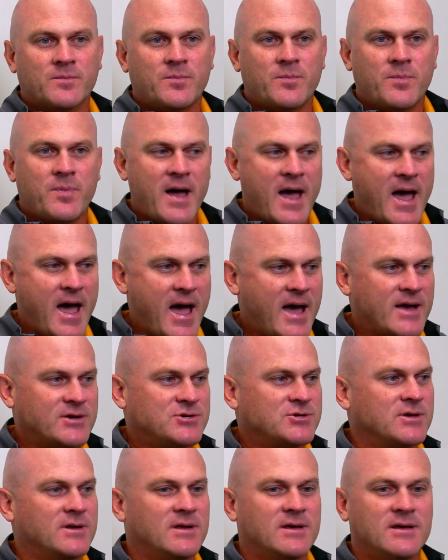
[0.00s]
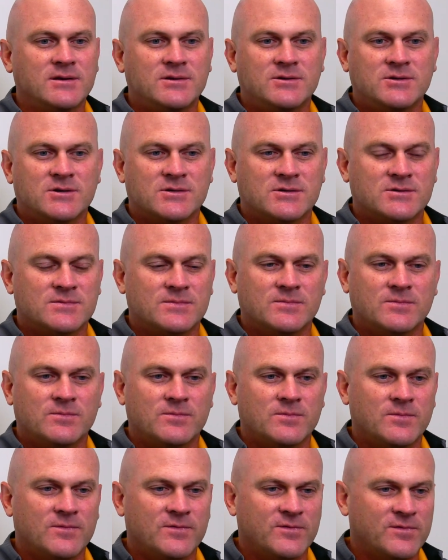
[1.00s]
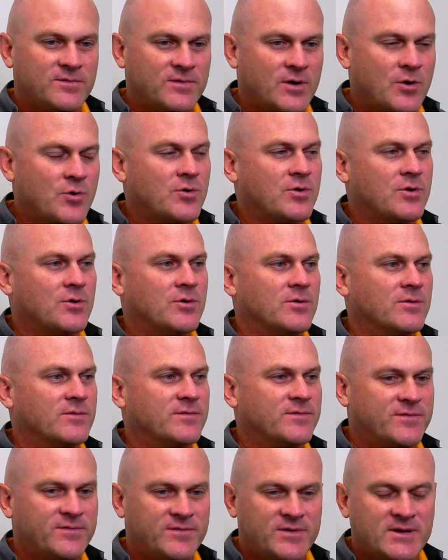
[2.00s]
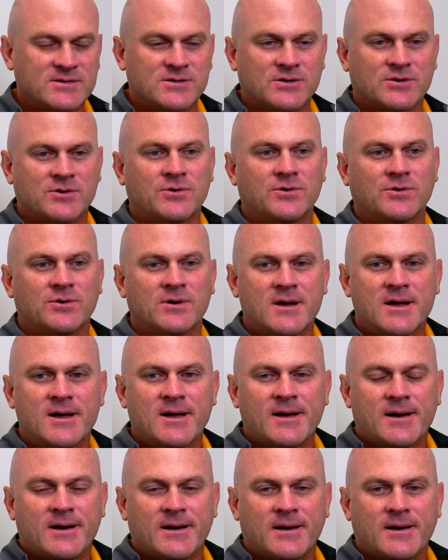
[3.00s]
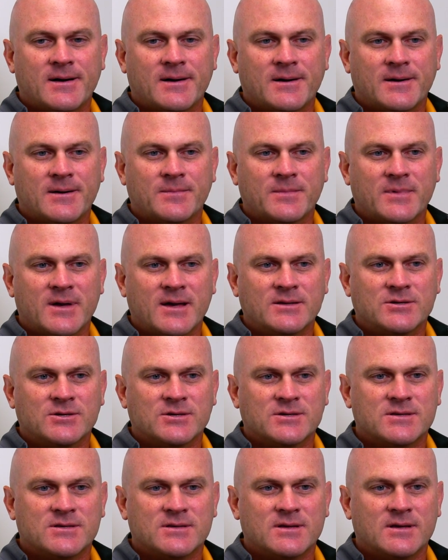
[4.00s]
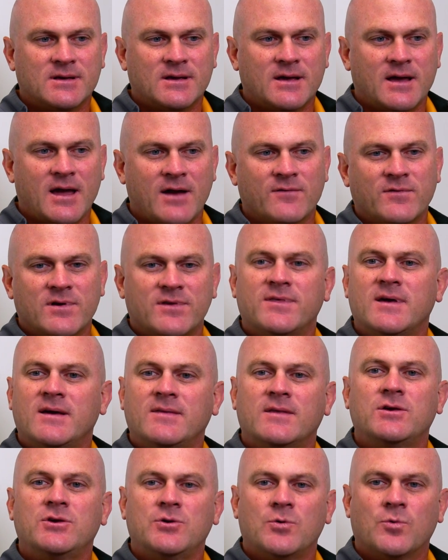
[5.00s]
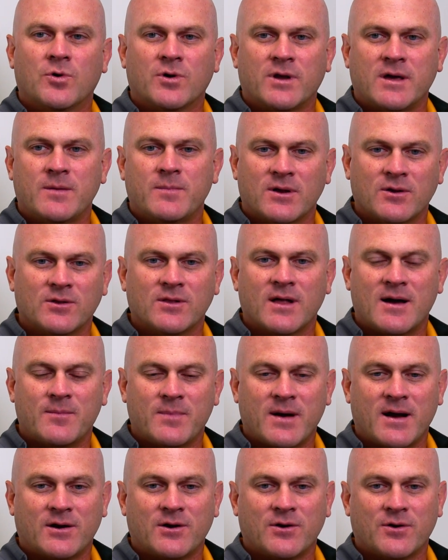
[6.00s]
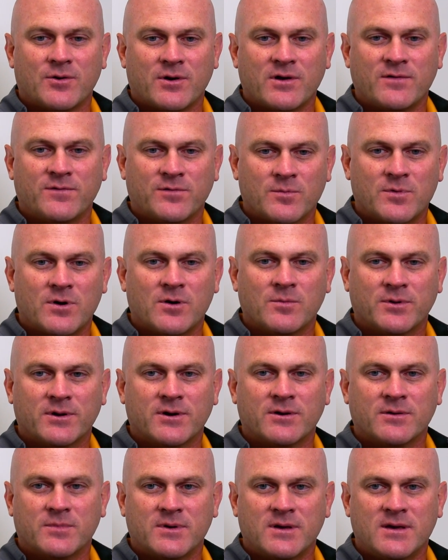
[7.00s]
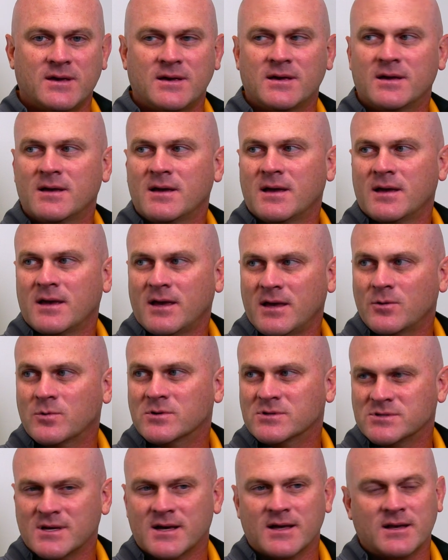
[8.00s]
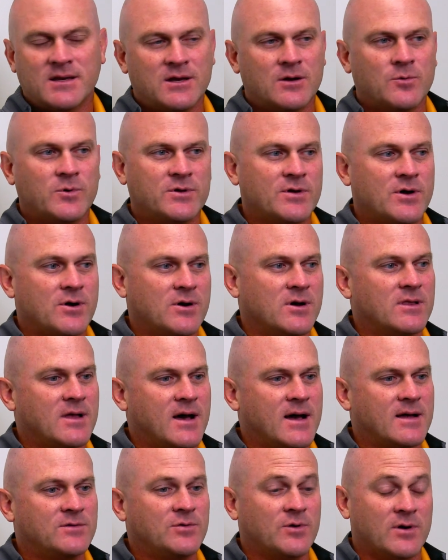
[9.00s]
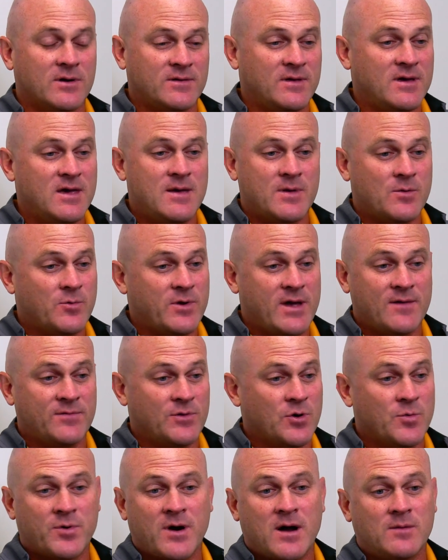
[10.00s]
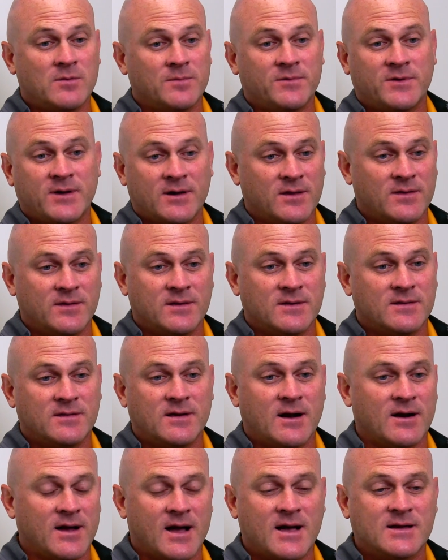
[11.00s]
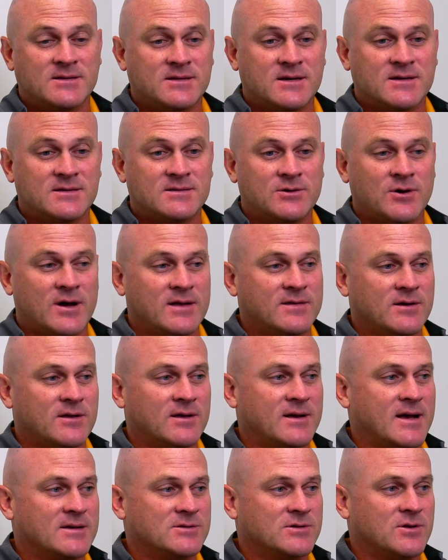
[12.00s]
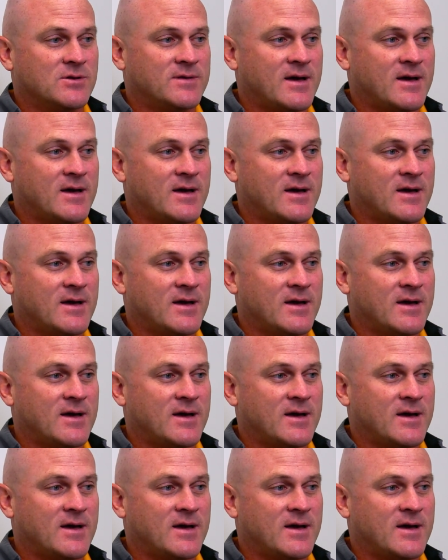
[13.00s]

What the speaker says: Passionate, just vocal, physical, and just everything that you want a middle linebacker or a football player to be, he was it. And, you know, we talk a lot to our team, and we have no problem telling our guys this. You know, I tell the guys all the